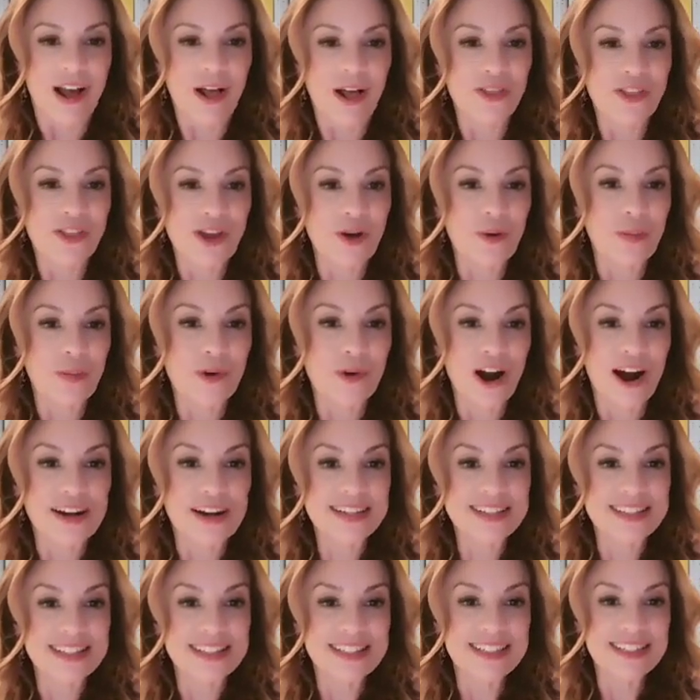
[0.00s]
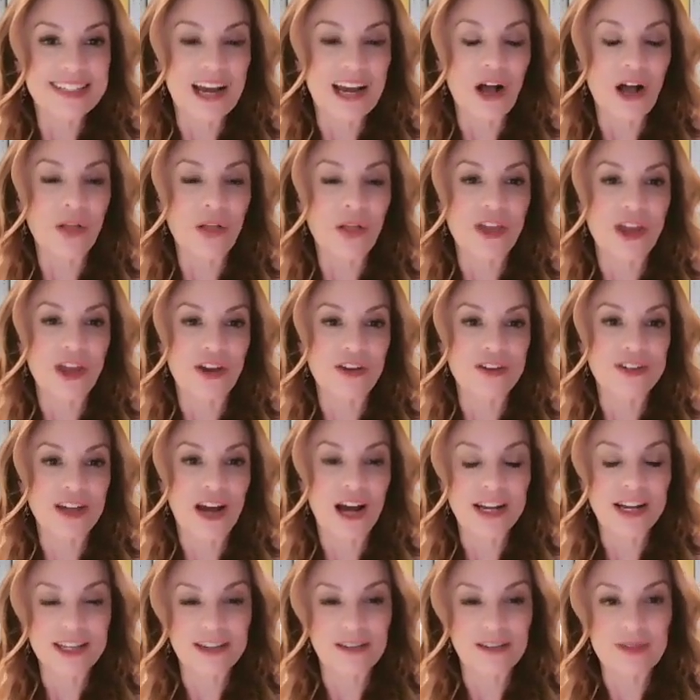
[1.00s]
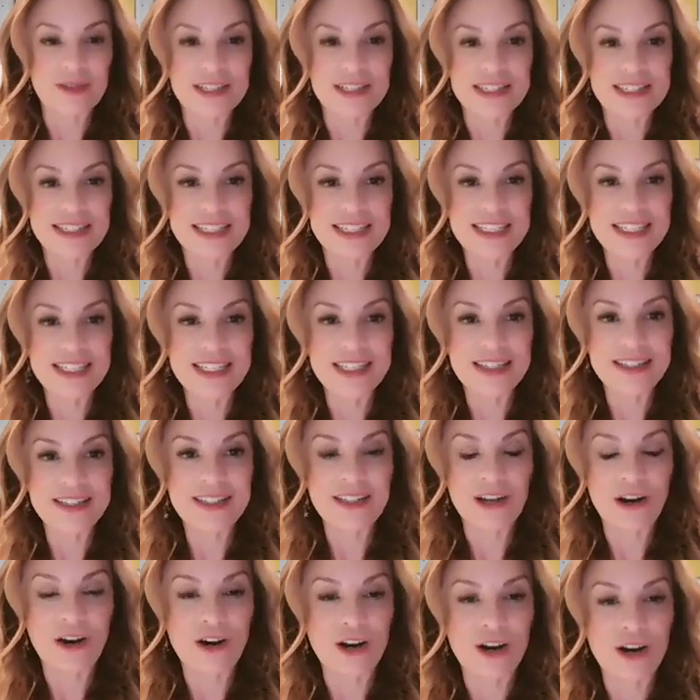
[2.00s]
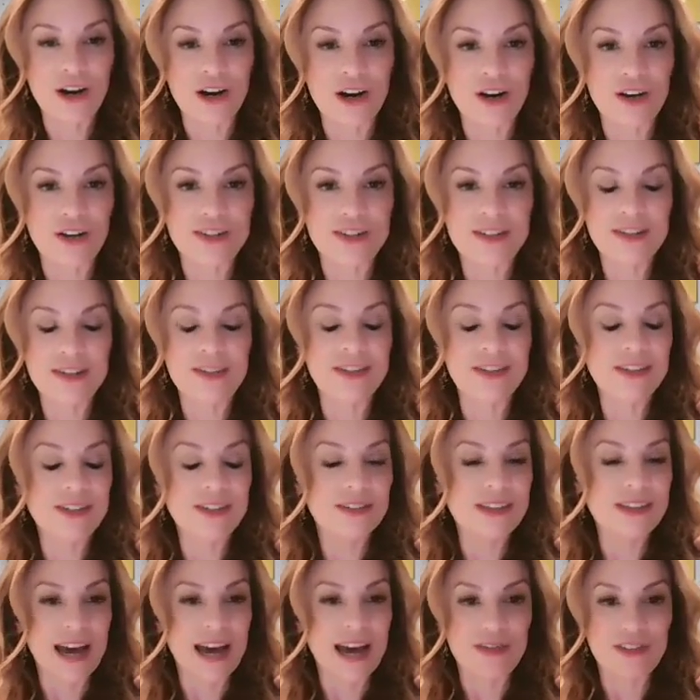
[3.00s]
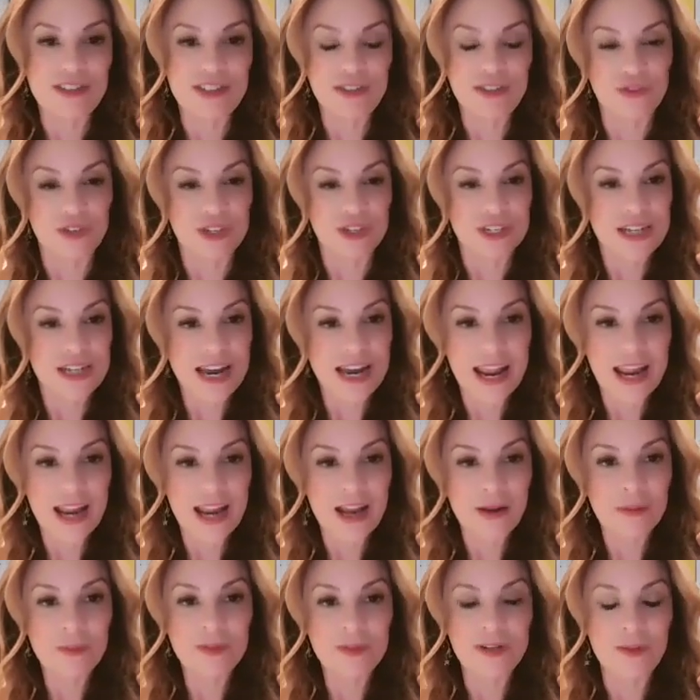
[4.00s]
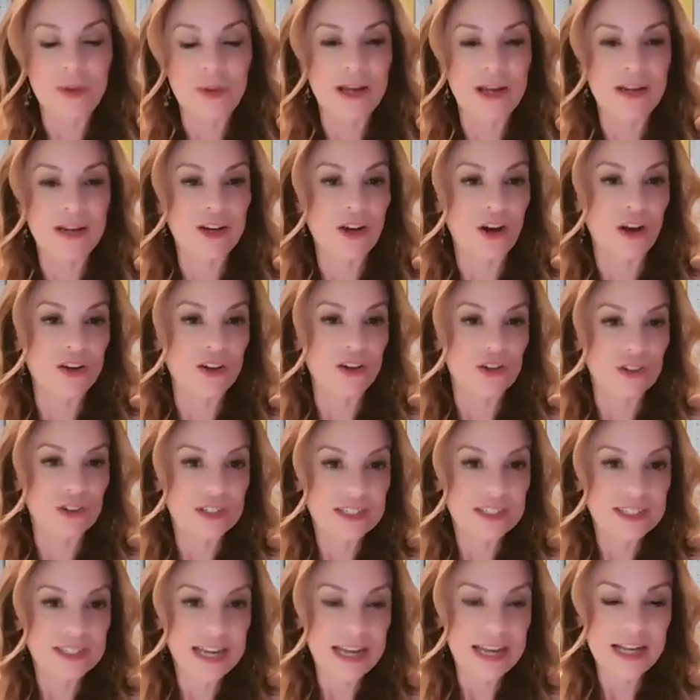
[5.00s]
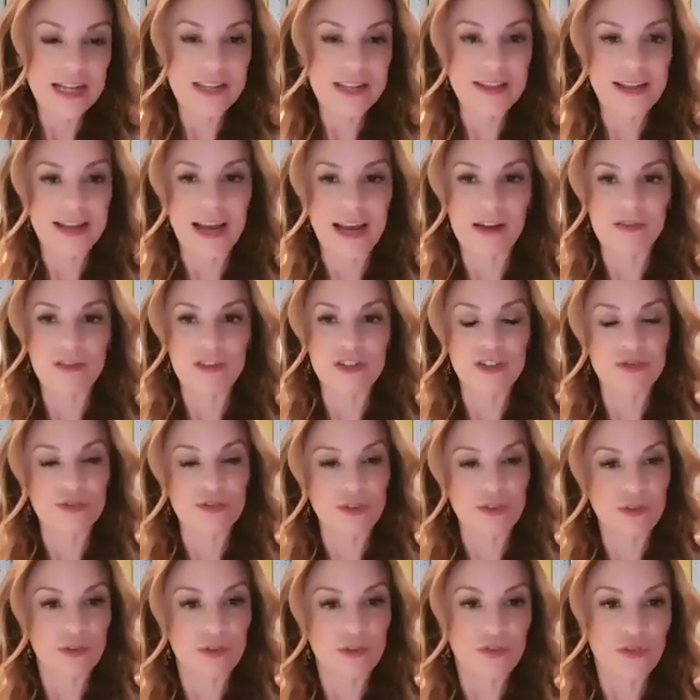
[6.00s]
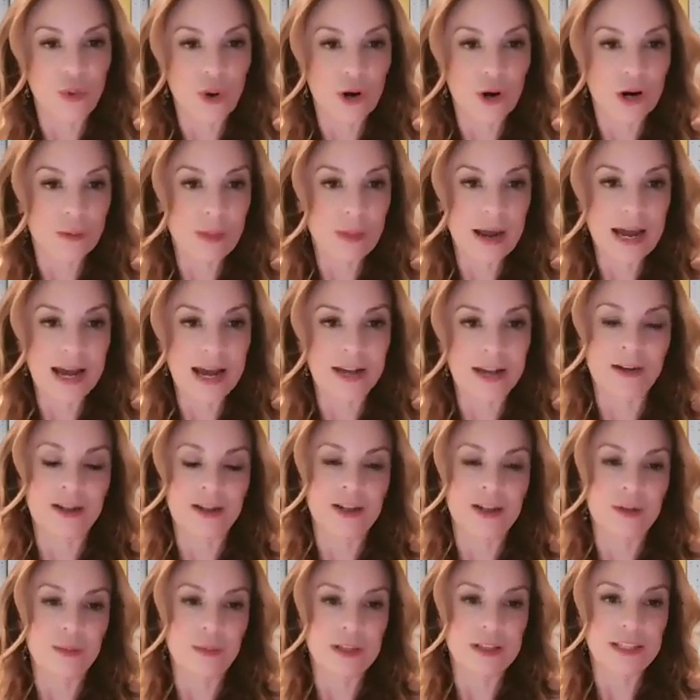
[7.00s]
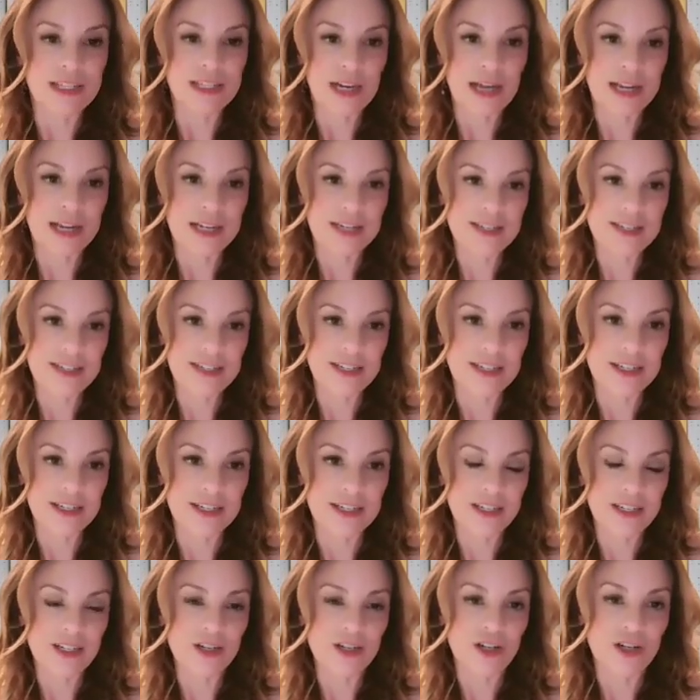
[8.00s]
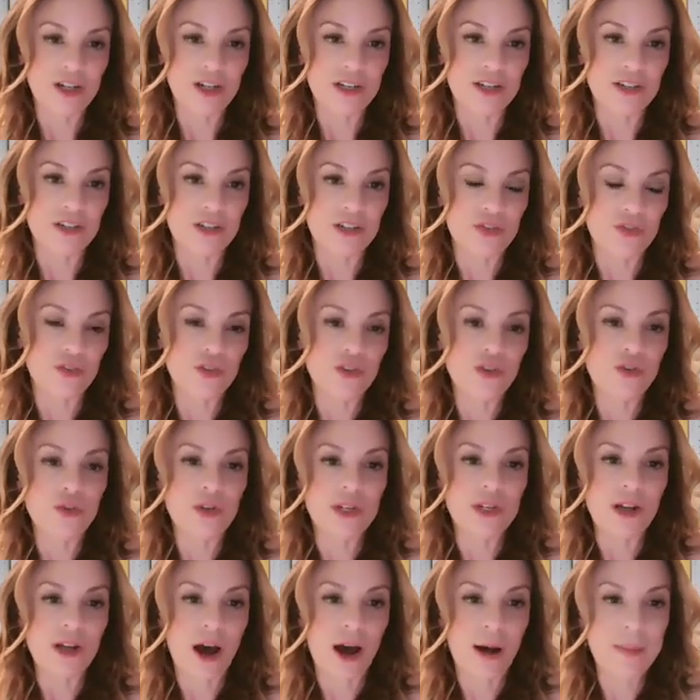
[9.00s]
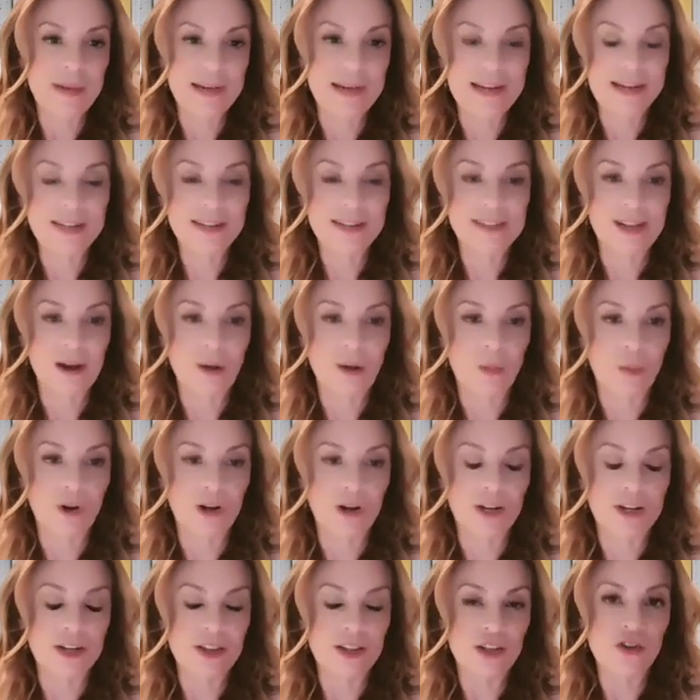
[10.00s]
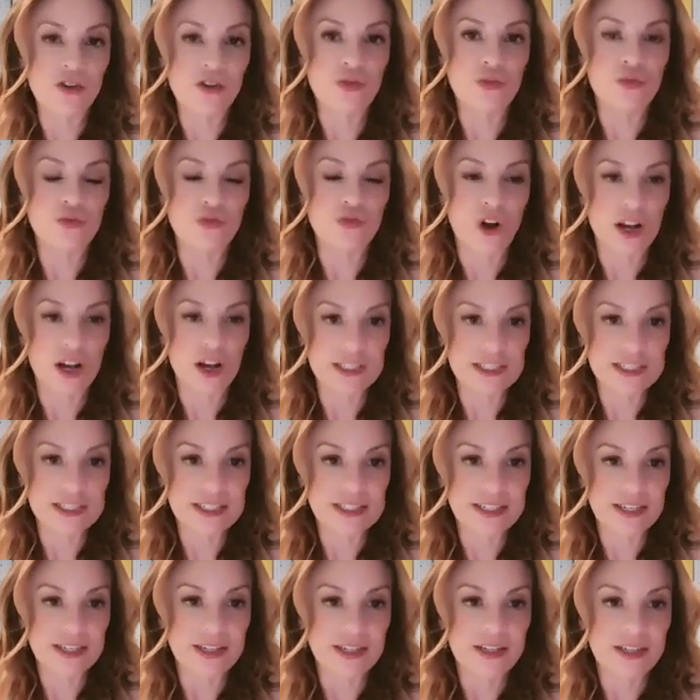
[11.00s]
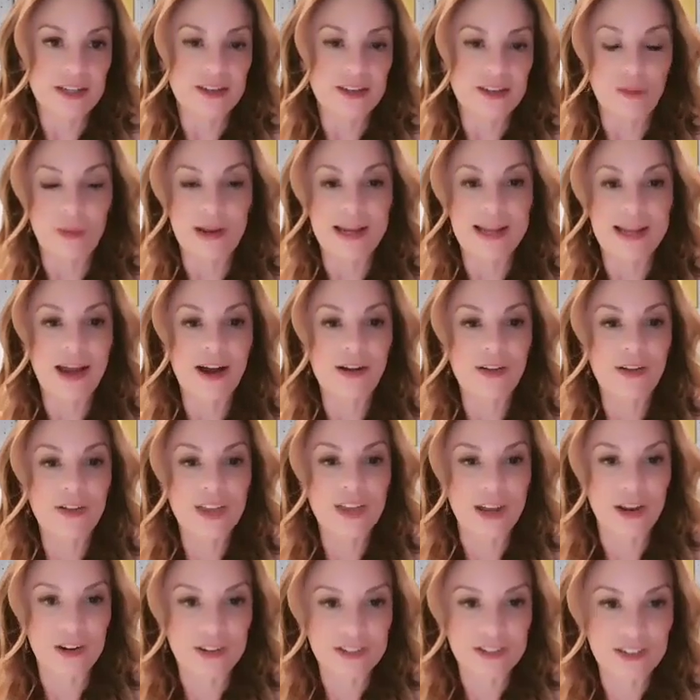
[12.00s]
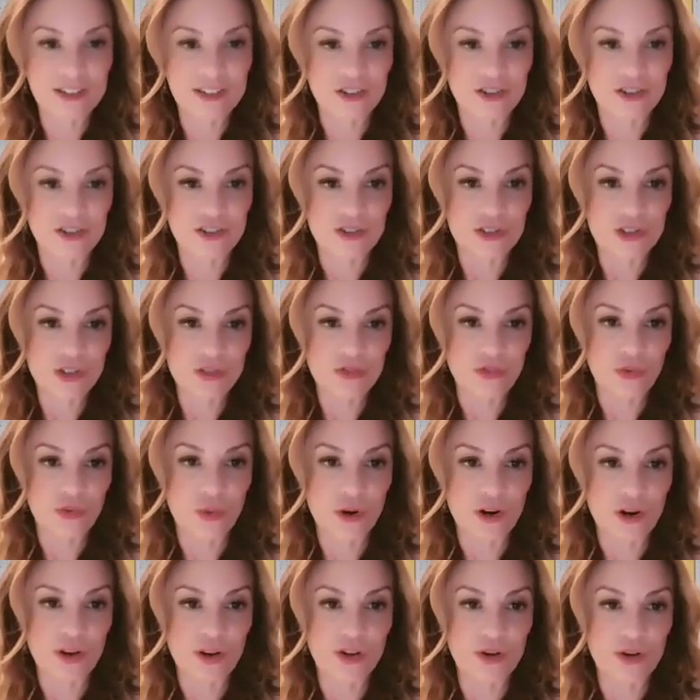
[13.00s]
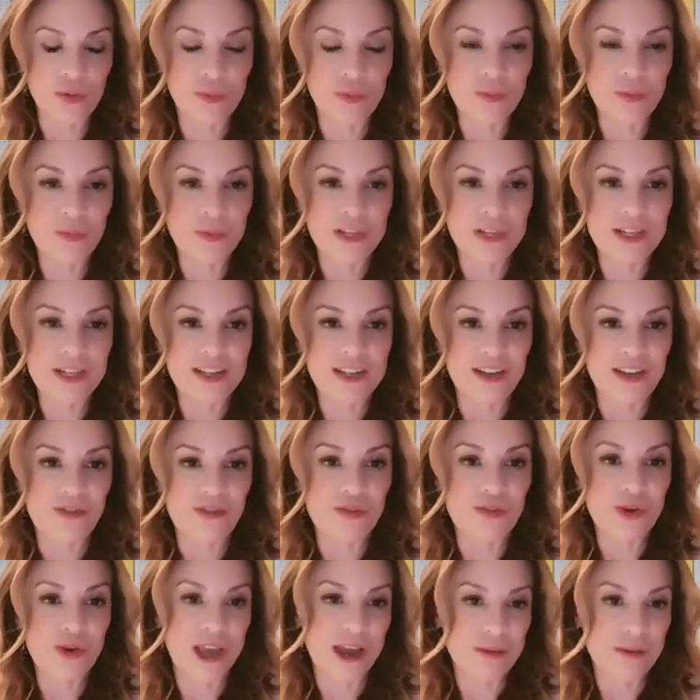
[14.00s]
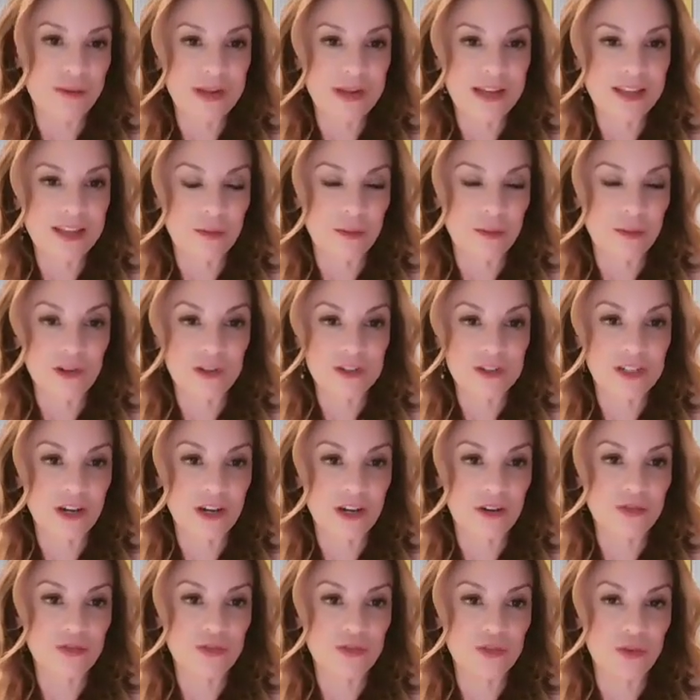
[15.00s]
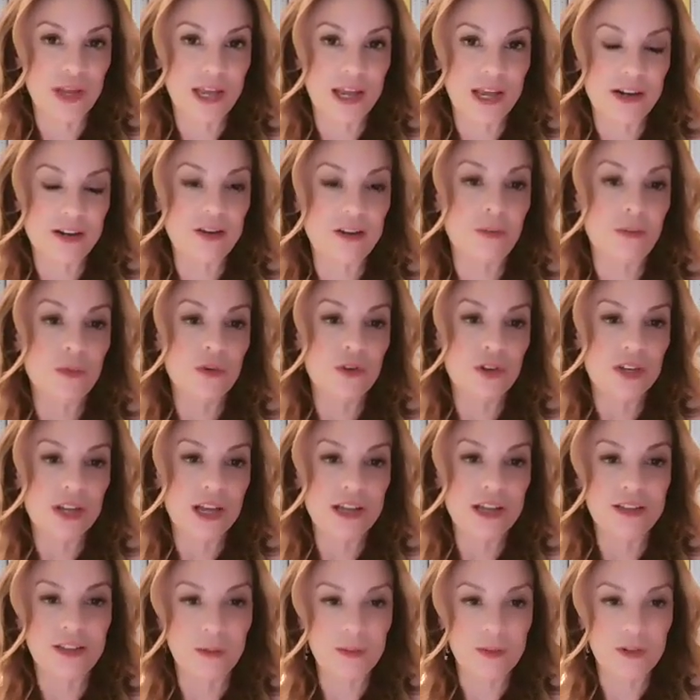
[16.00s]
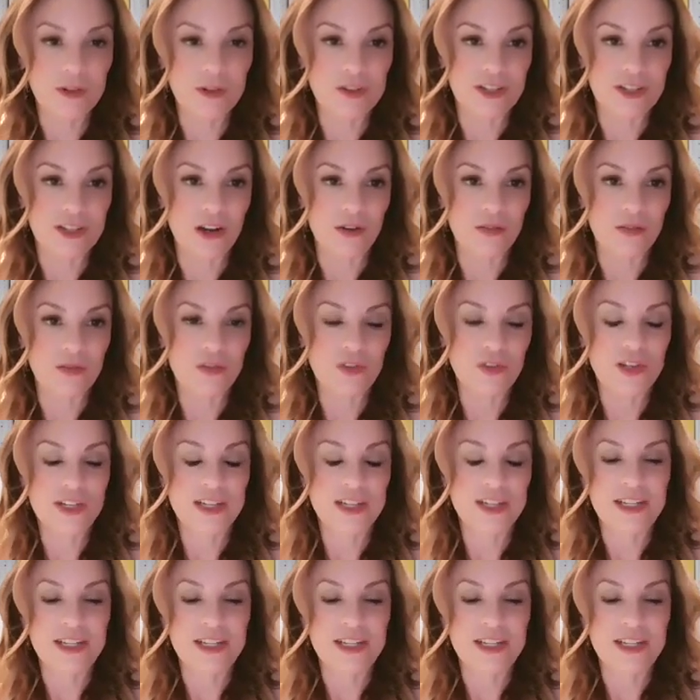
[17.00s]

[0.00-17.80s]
Healthcare proxy, healthcare documents, these have a different name depending on your state. They have a different format, but the idea here is for you to nominate someone that you trust to make healthcare decisions for you if you can't make them yourself. You can't communicate them yourself.